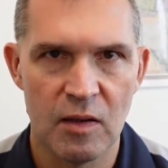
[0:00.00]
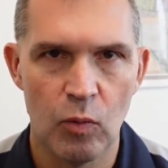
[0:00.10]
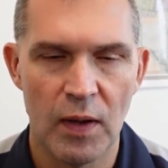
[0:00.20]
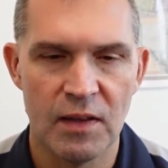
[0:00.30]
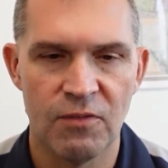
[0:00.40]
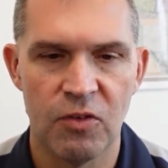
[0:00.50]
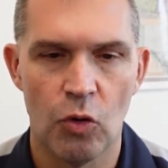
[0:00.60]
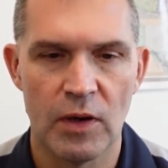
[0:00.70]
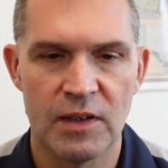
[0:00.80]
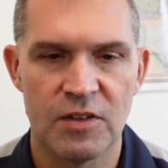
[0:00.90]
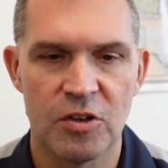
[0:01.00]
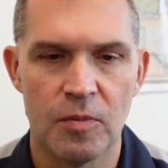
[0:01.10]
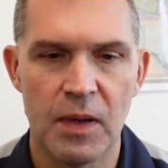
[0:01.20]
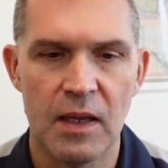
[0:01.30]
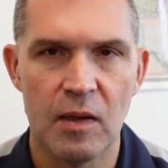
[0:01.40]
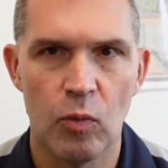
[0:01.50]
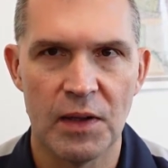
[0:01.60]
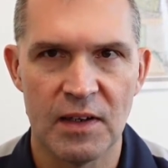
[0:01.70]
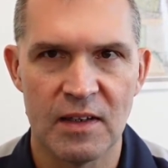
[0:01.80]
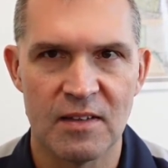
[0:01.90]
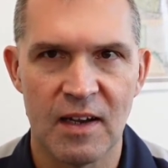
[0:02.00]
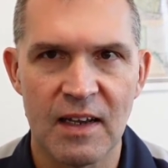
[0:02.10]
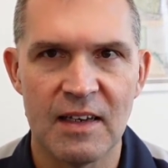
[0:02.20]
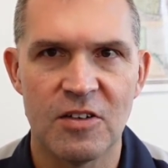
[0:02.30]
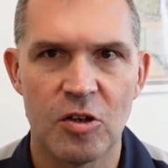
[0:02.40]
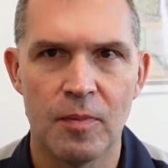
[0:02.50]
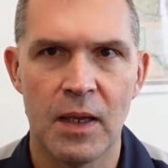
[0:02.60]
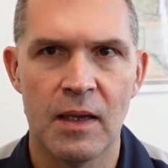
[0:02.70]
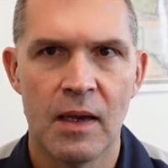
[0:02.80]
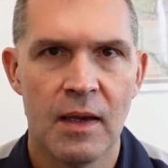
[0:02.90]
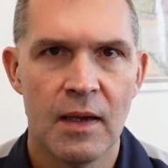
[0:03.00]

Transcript: He won the Florida Derby, he won the Kentucky Derby,